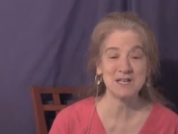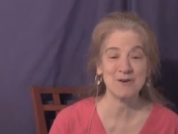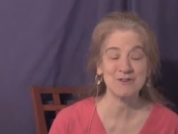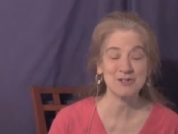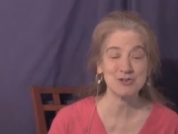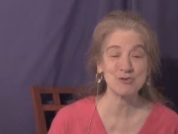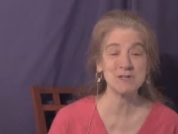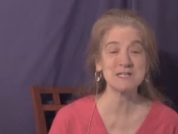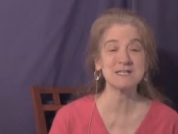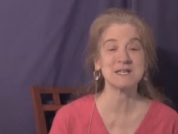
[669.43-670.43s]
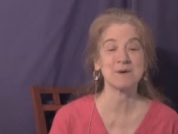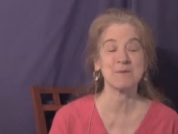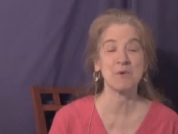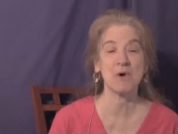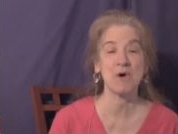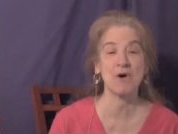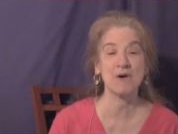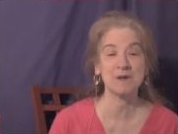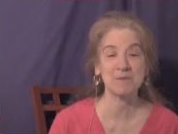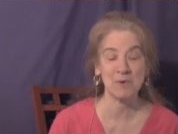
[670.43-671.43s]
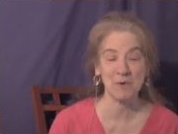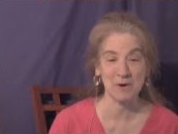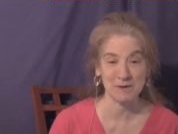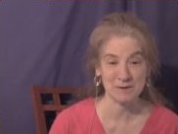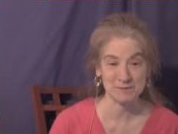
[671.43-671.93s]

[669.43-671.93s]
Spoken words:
of increasing more and more.